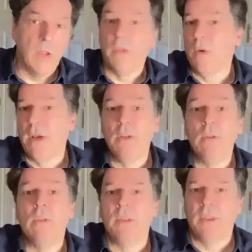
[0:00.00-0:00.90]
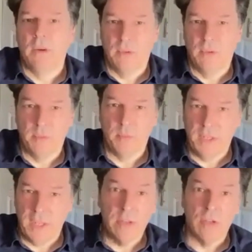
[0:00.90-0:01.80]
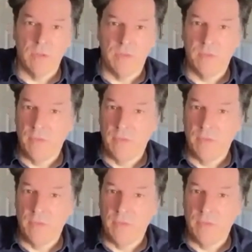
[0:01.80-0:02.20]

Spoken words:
although I knew that there was potential